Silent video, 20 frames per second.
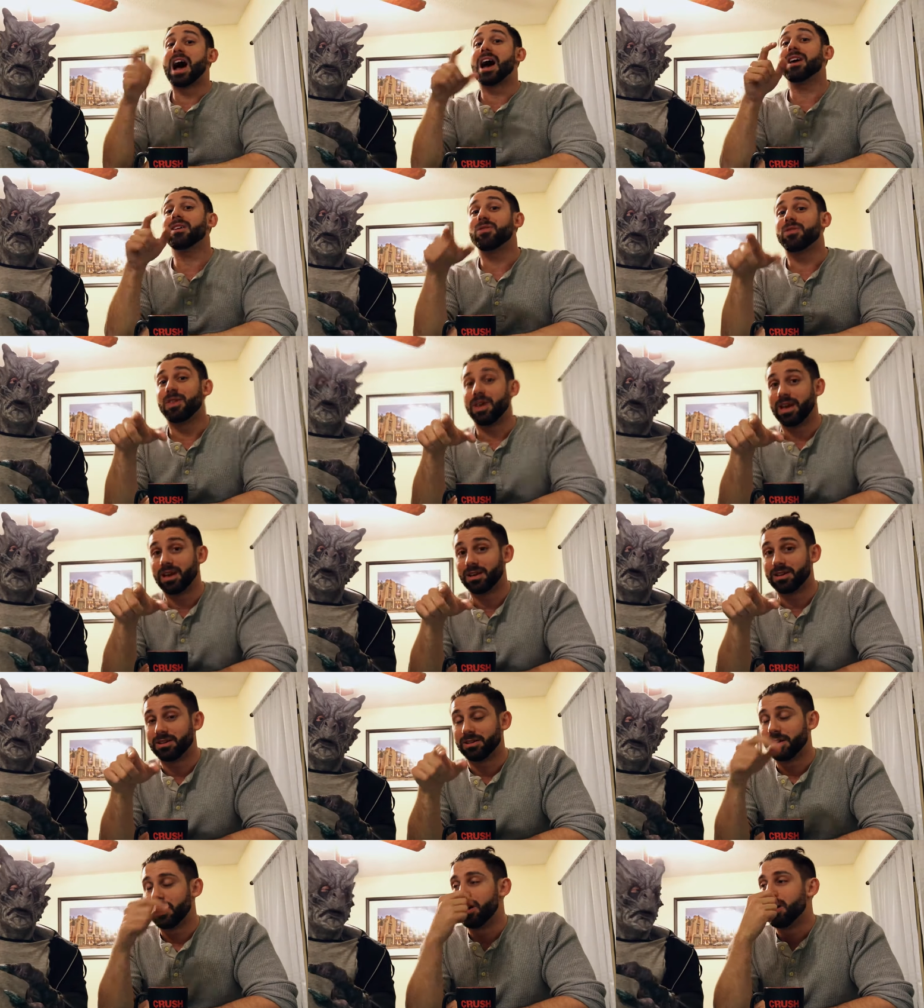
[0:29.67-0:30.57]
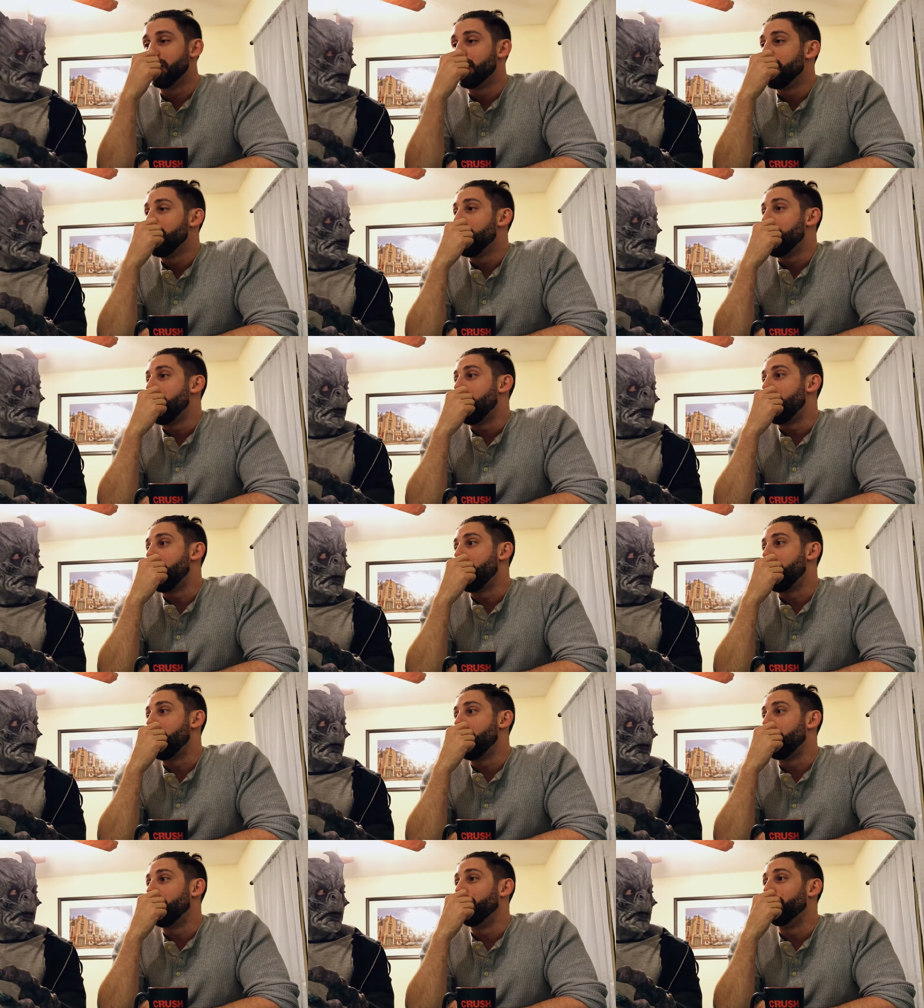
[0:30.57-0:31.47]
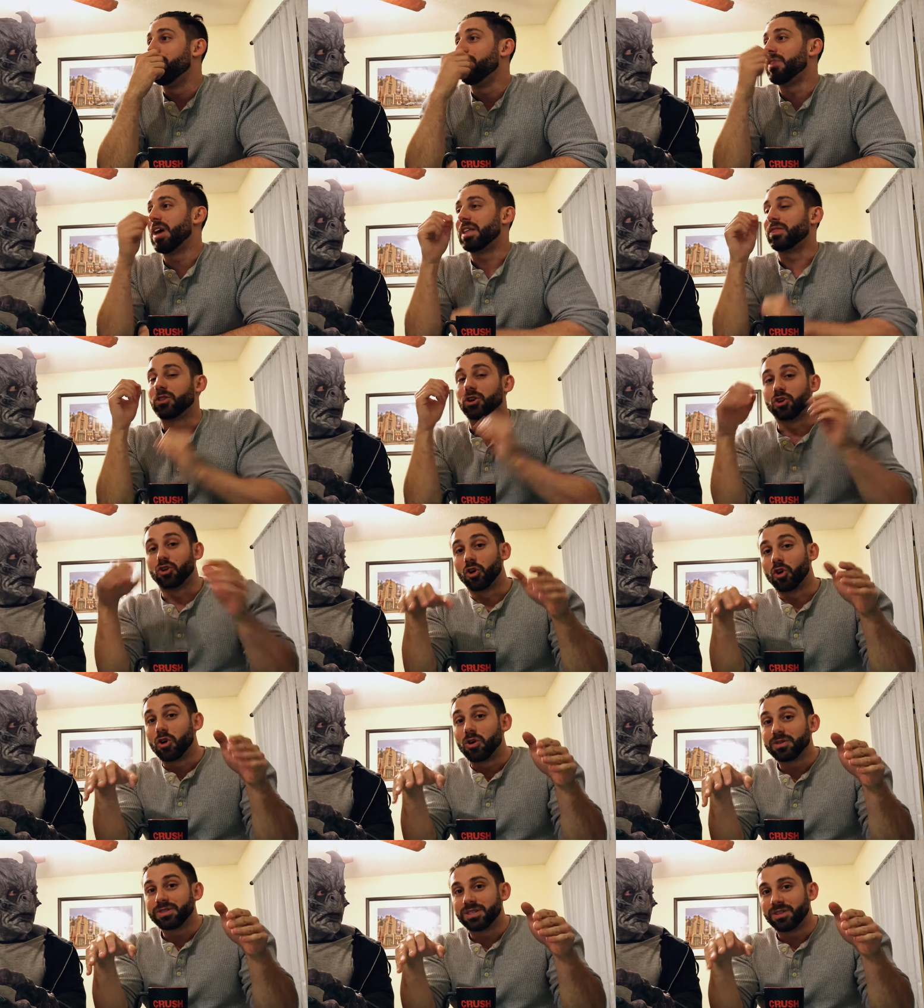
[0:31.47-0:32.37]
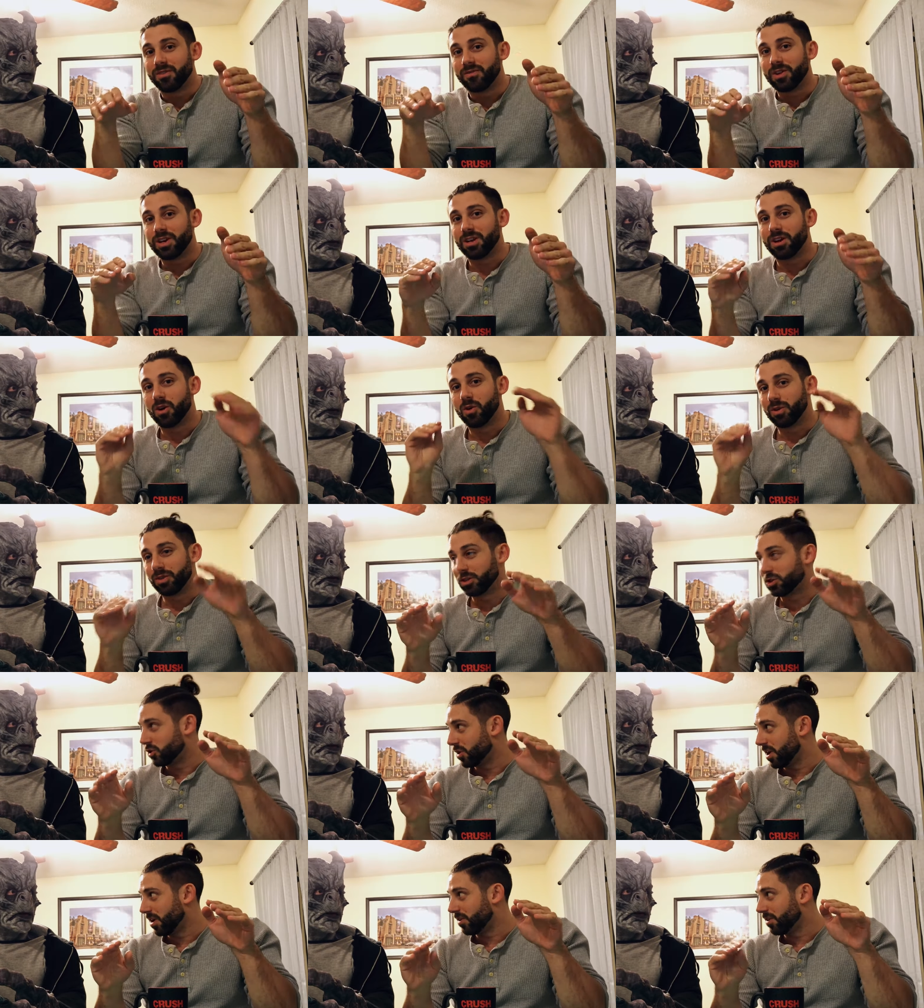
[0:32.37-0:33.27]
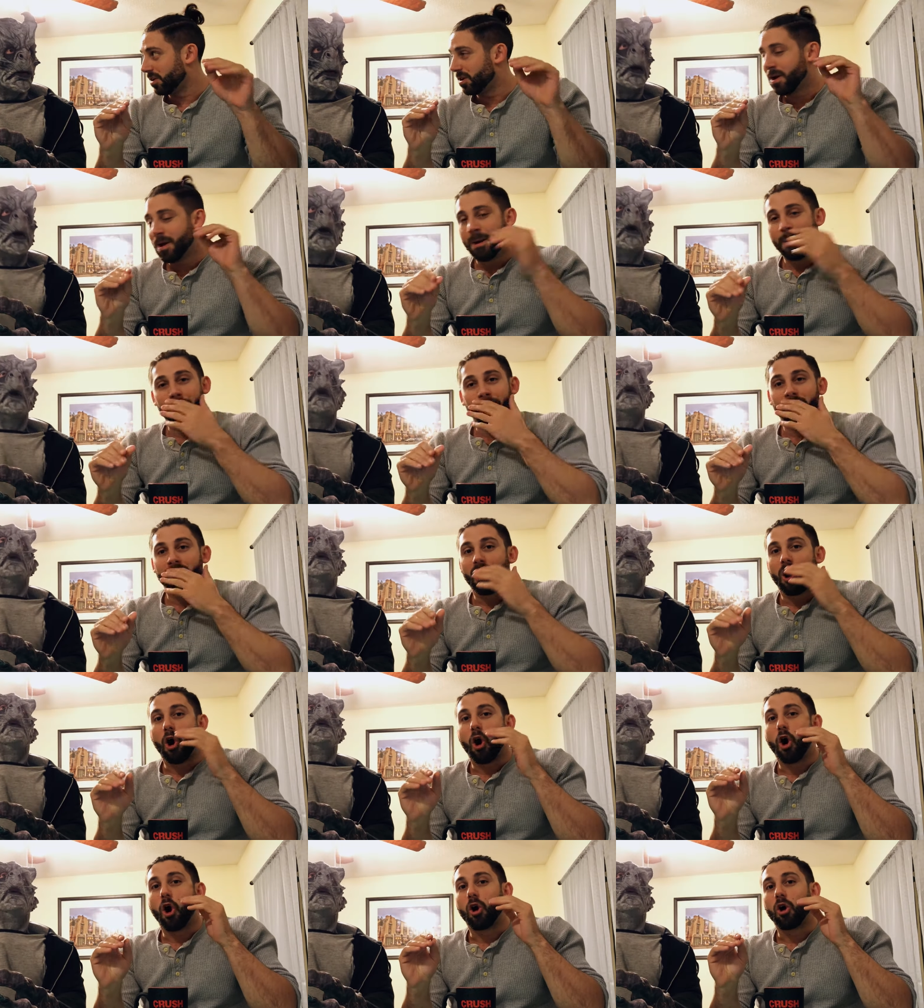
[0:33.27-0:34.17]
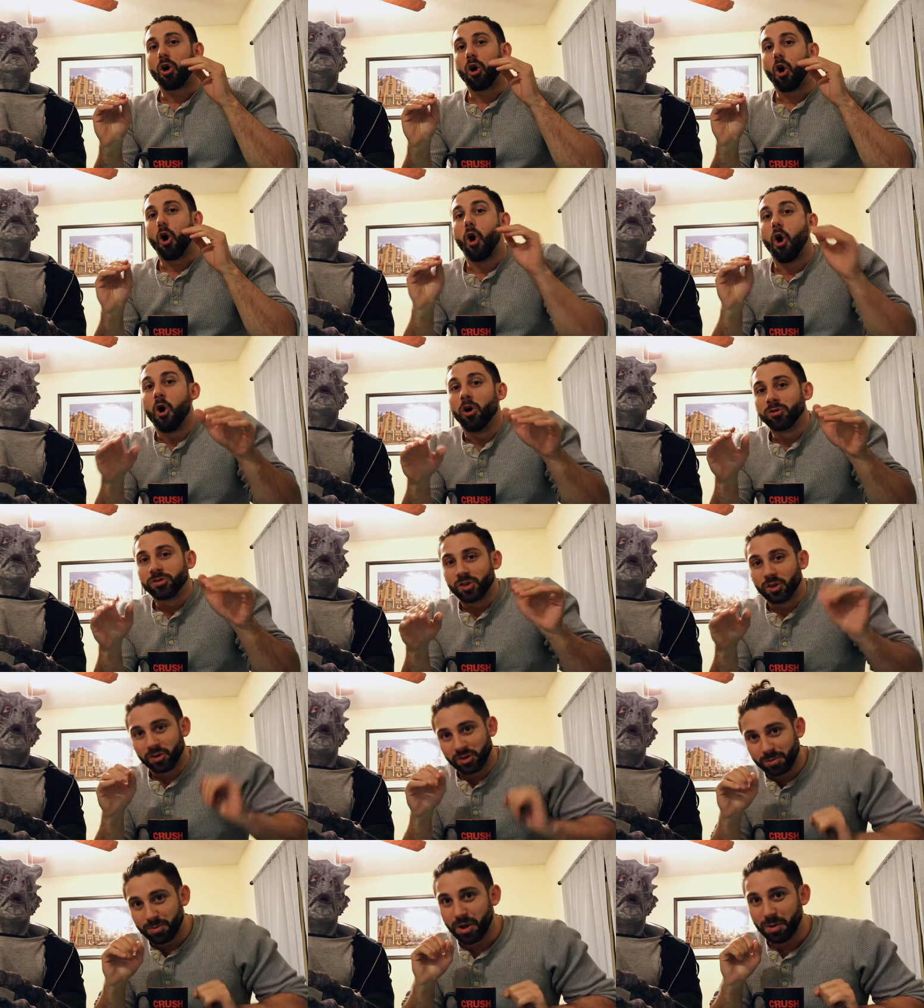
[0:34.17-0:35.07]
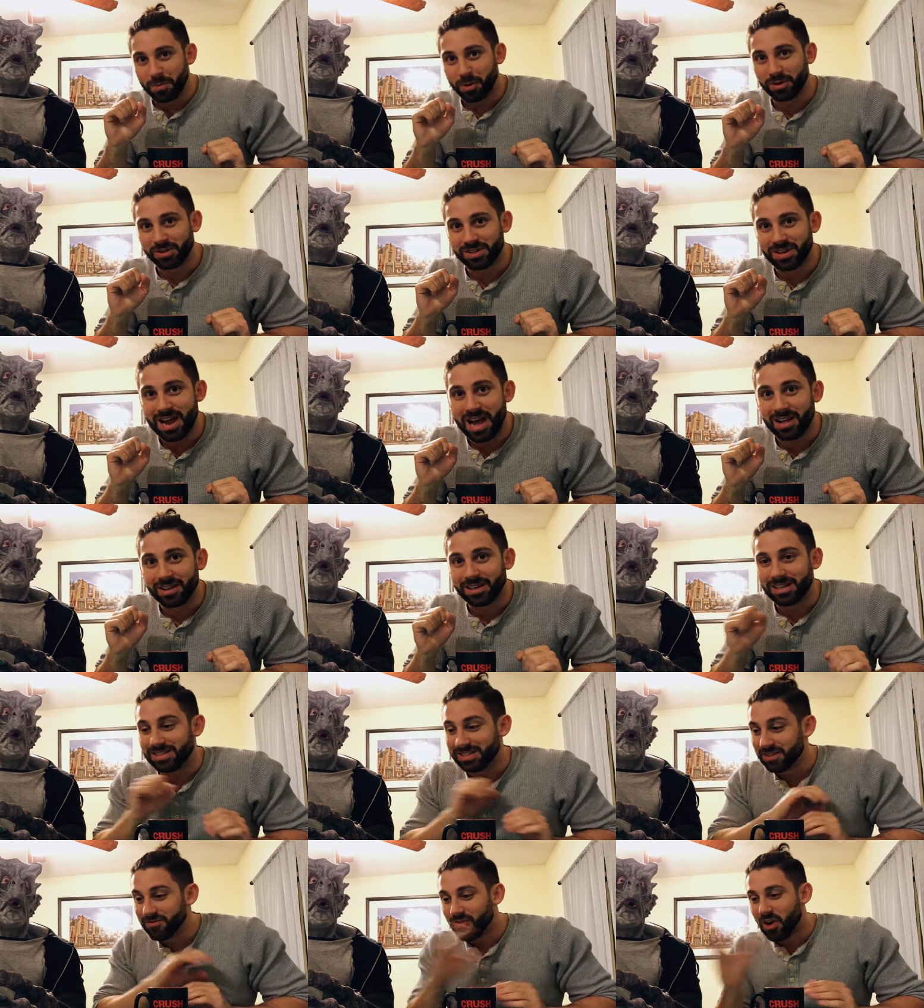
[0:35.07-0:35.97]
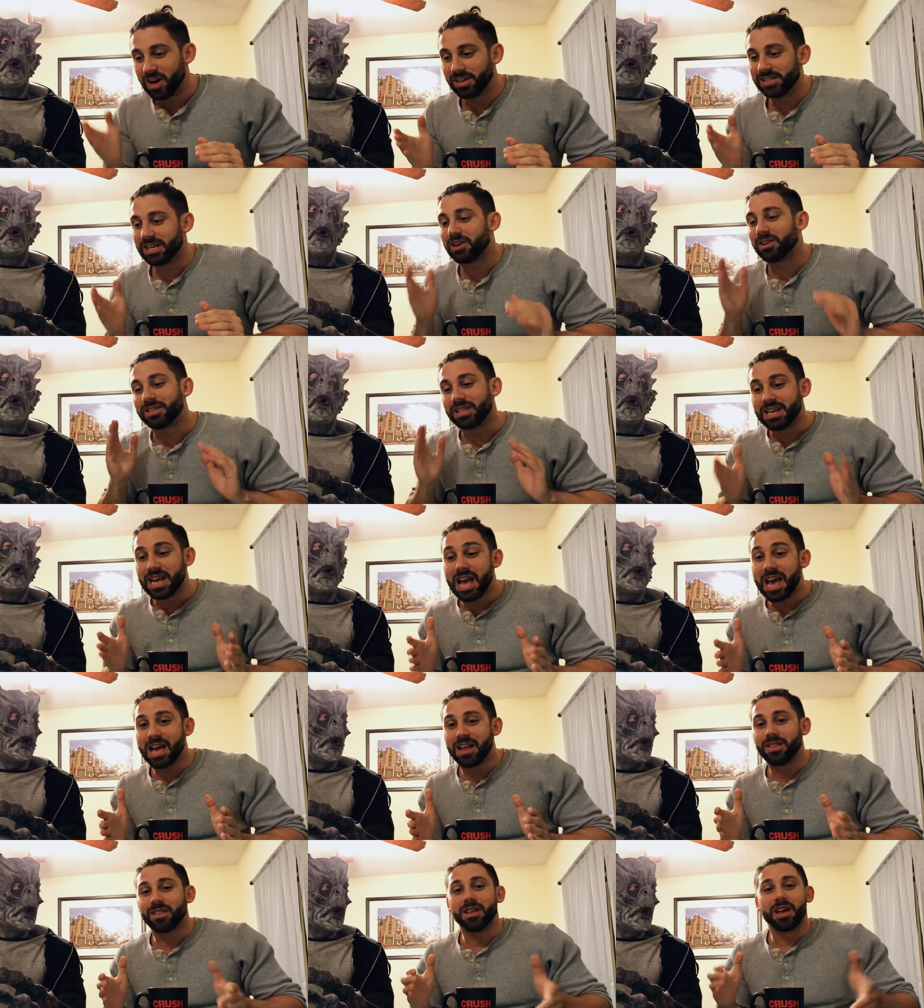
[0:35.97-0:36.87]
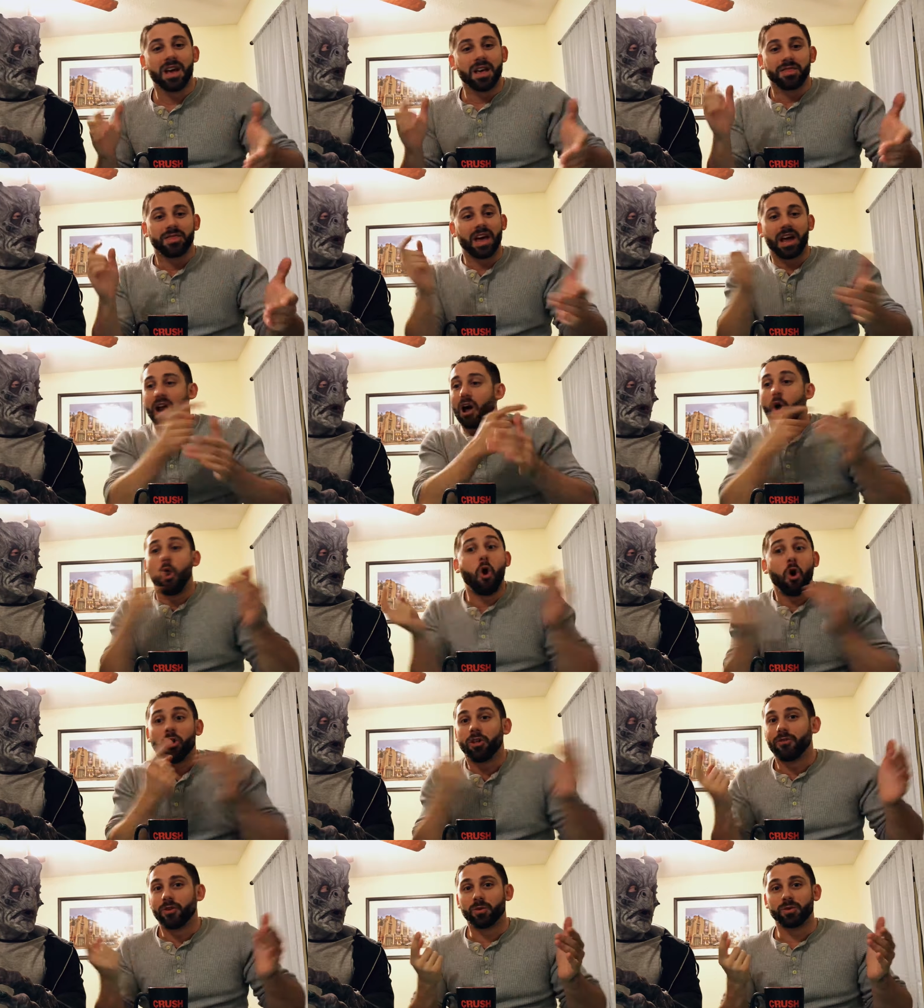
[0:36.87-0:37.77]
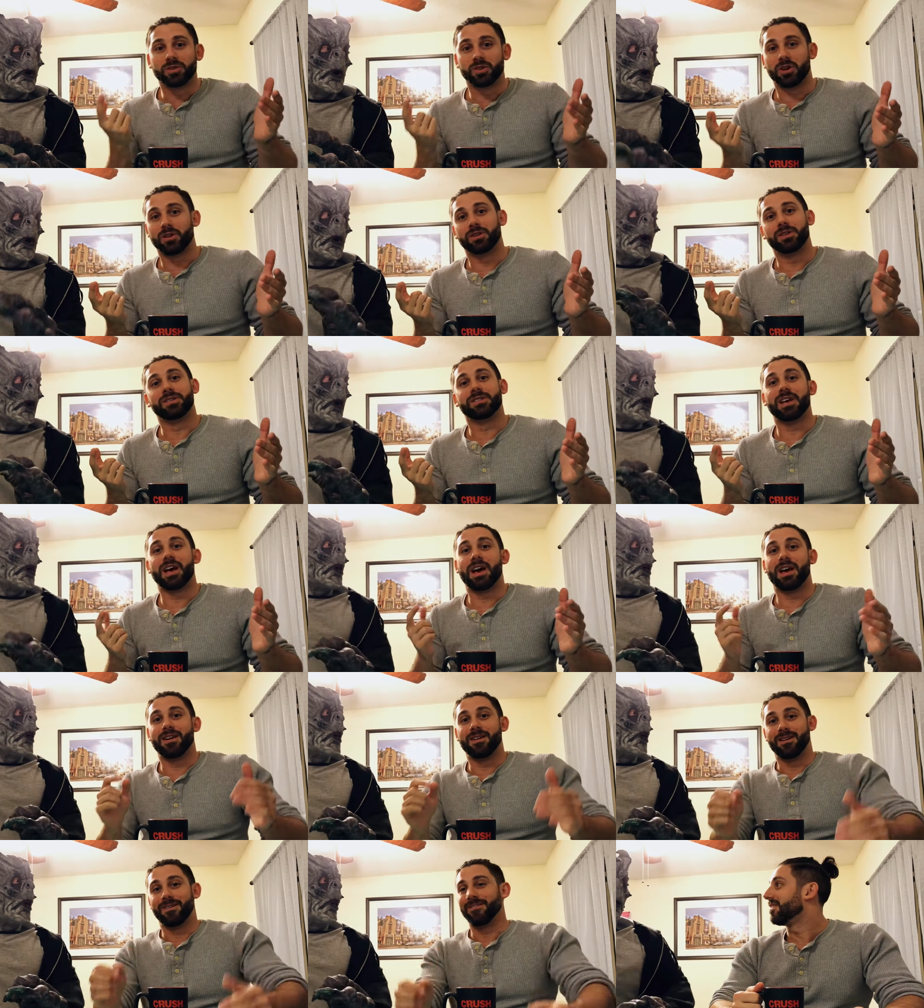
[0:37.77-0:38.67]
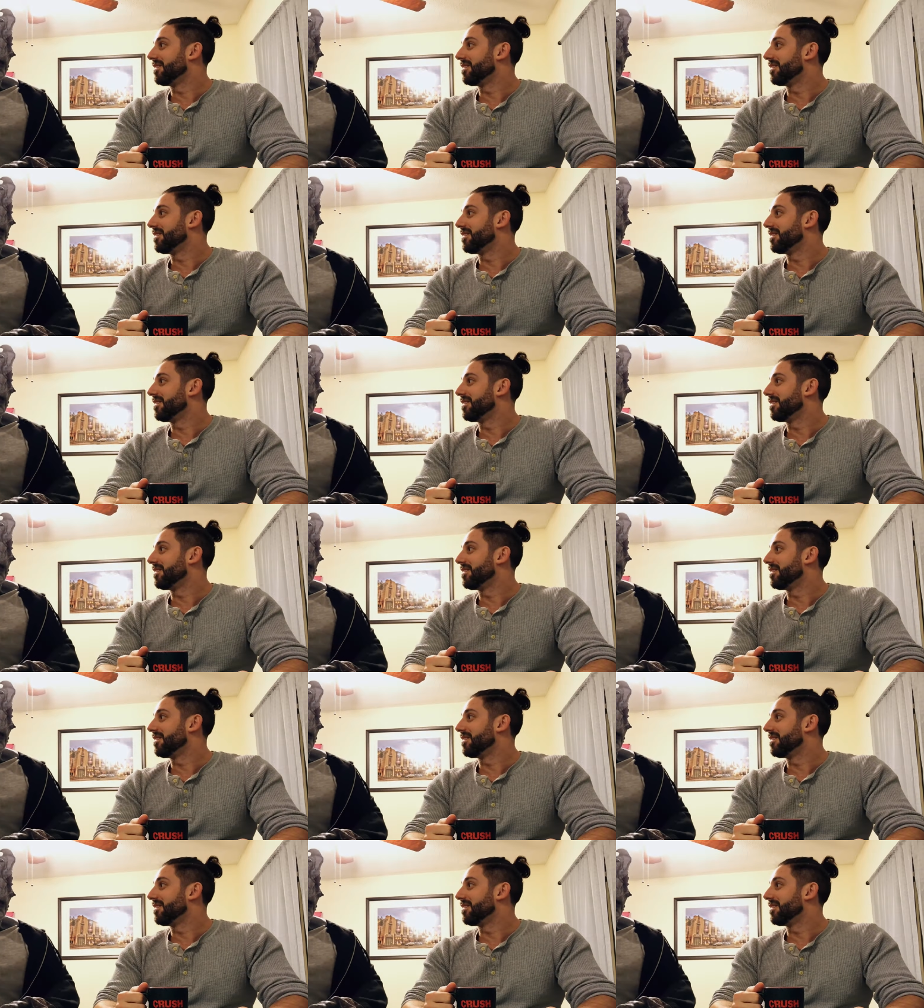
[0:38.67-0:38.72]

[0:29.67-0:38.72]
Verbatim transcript: I think um, that the girls in the video in the trailer are also split personalities. He finds out at the end that all of it was all in his head.